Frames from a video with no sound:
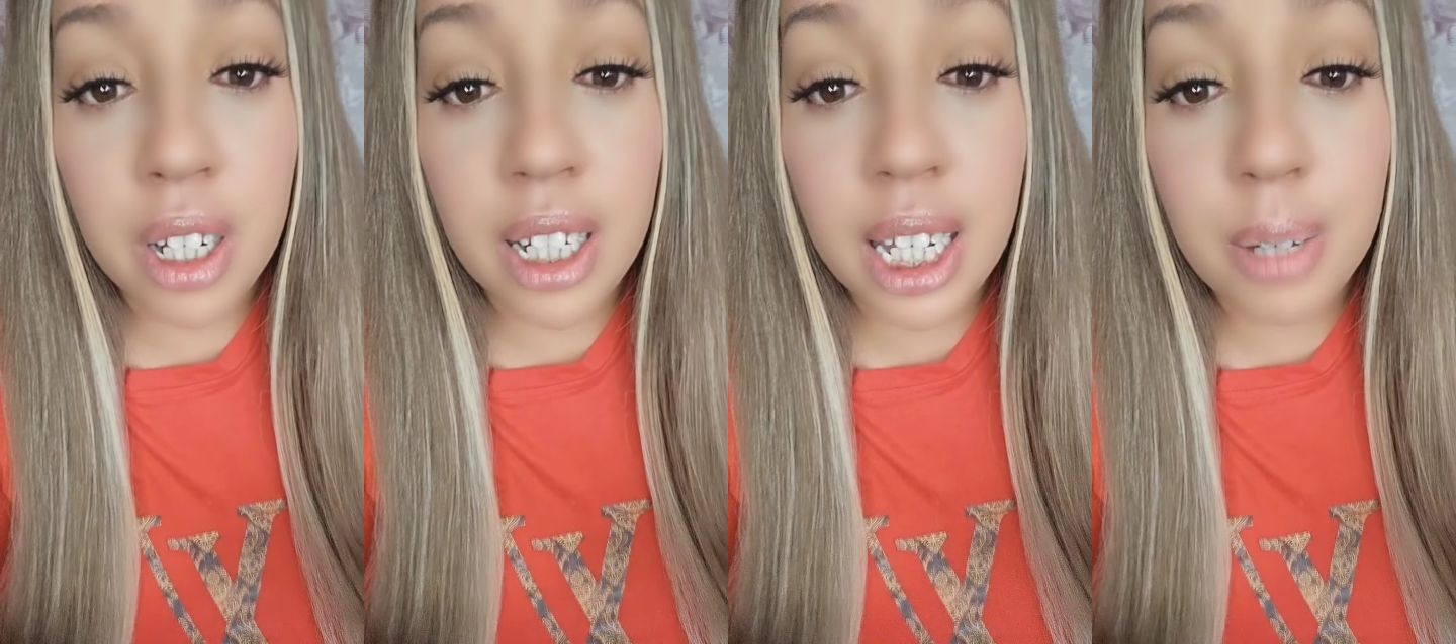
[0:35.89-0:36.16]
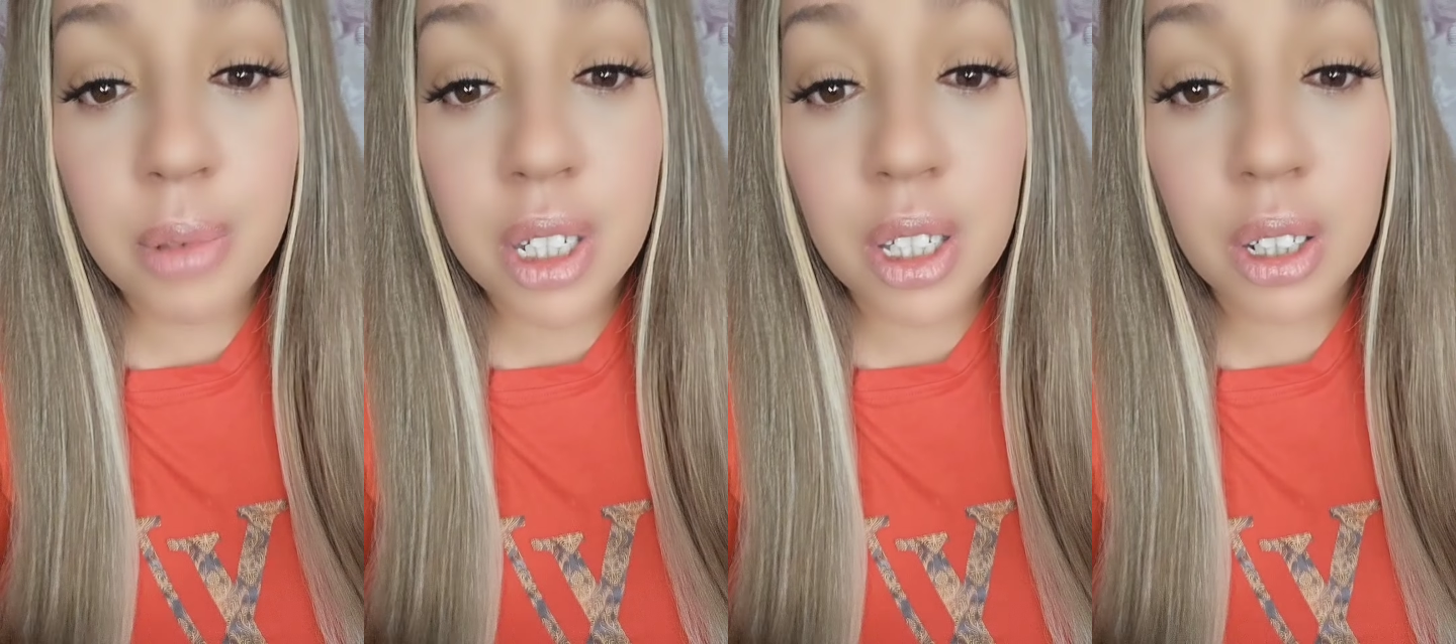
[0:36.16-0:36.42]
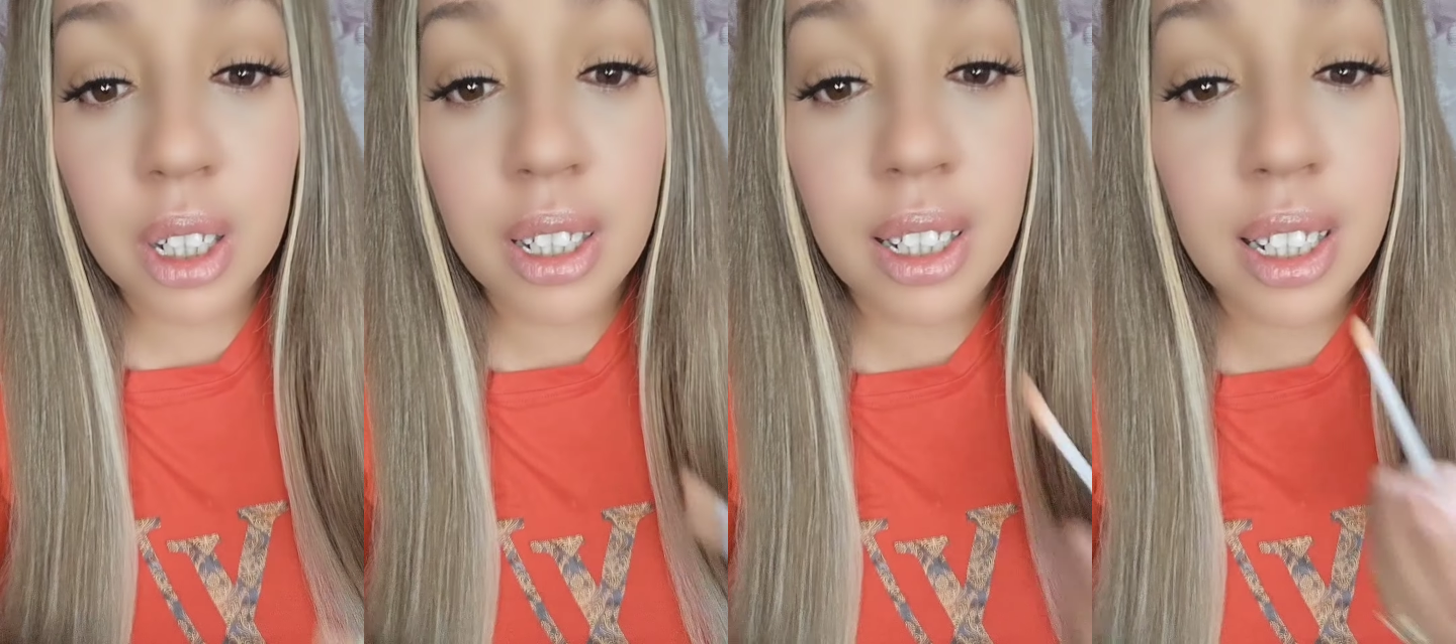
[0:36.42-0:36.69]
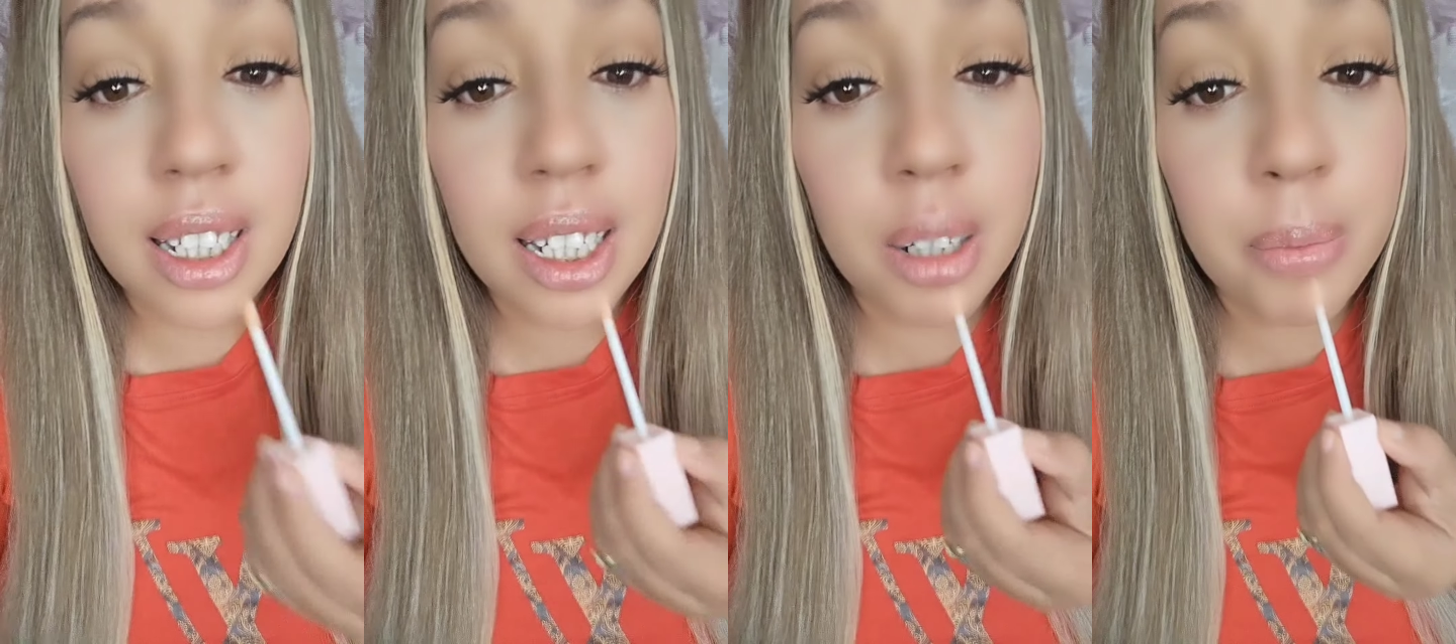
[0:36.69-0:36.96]
lips look a
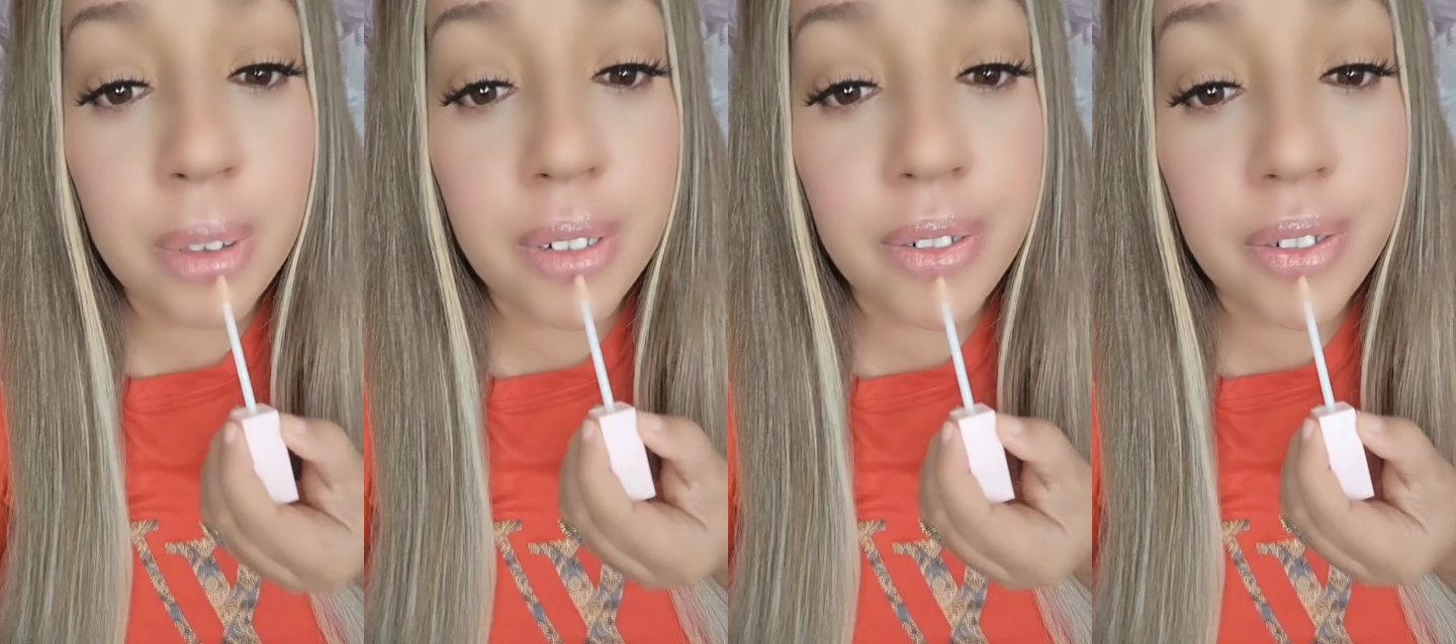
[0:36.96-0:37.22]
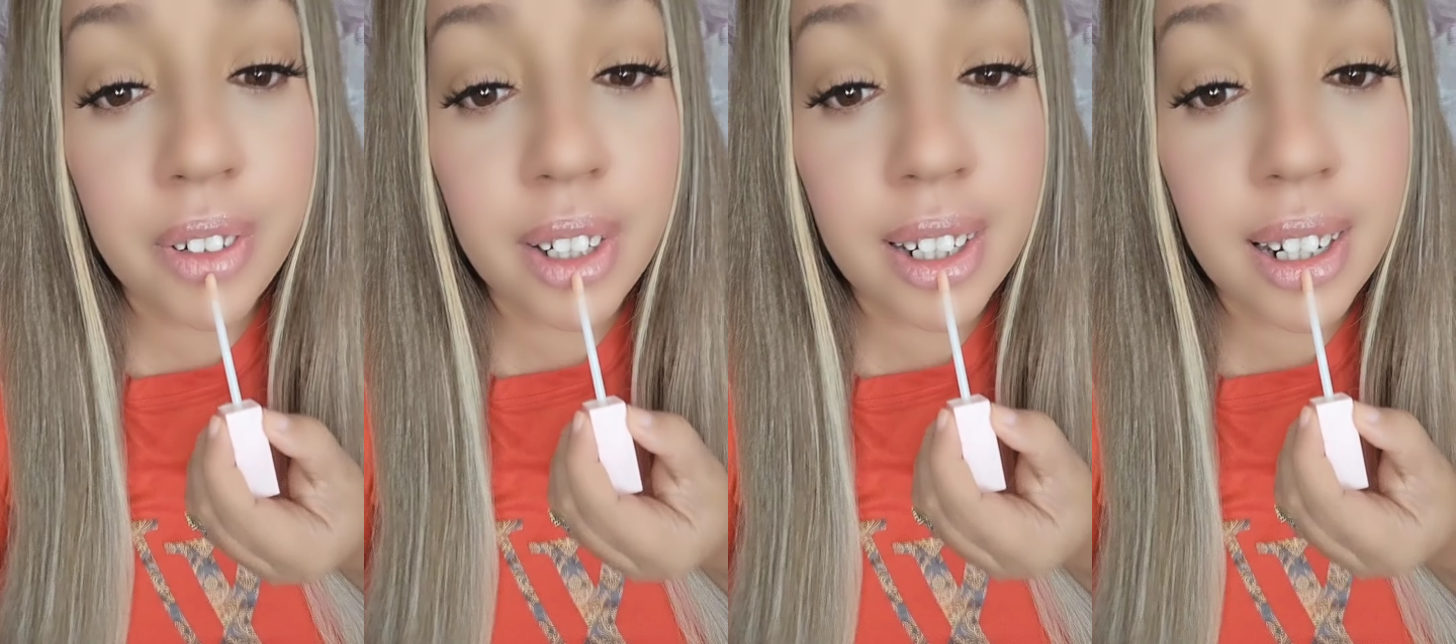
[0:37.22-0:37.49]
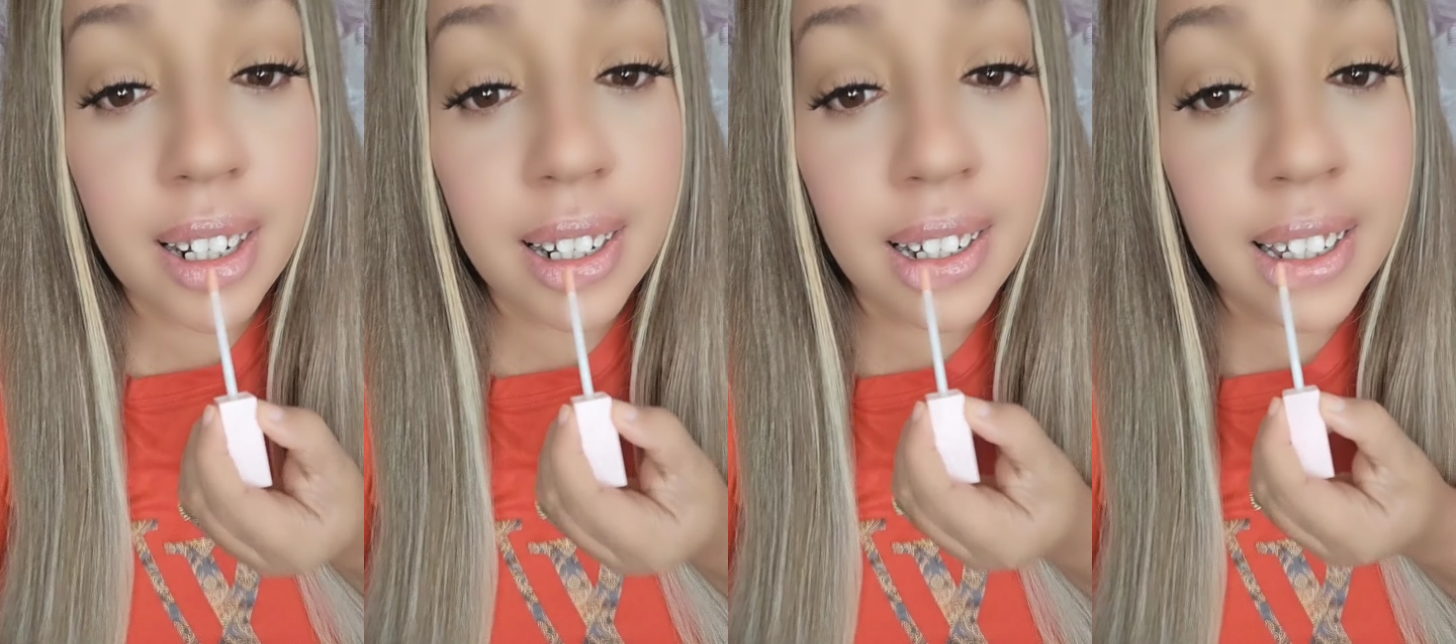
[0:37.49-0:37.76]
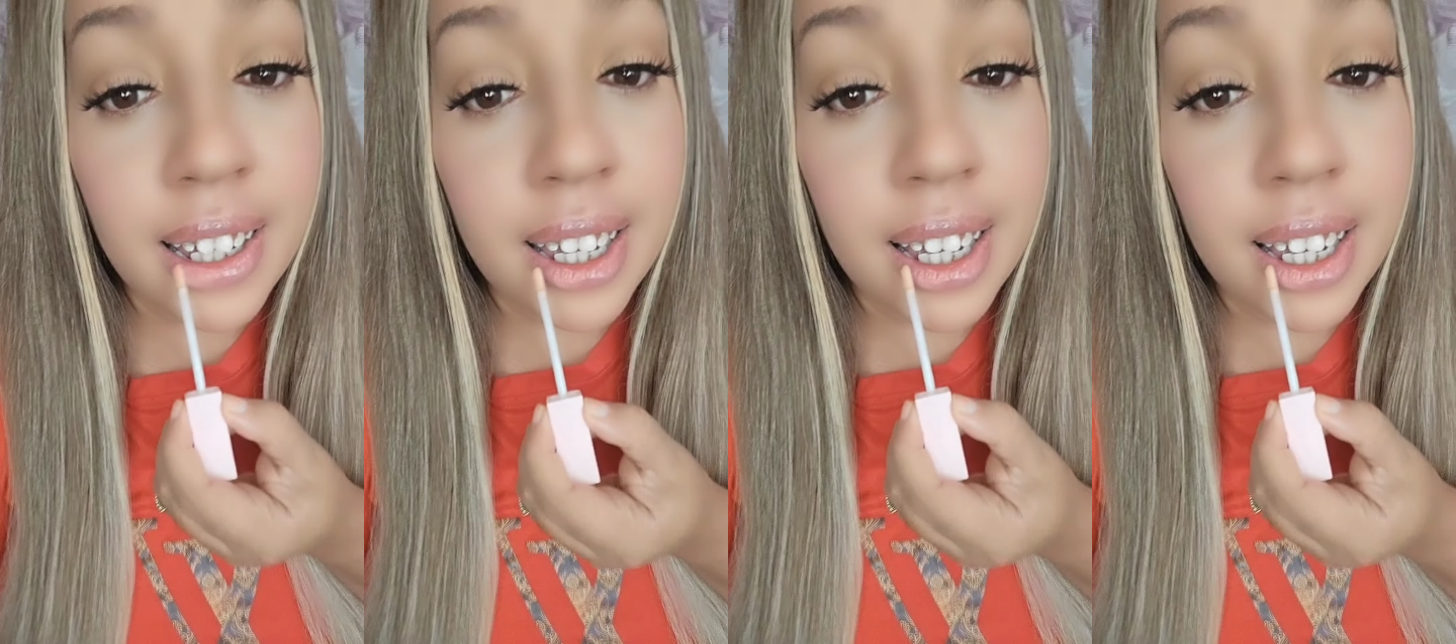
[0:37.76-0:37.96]
little bit fuller,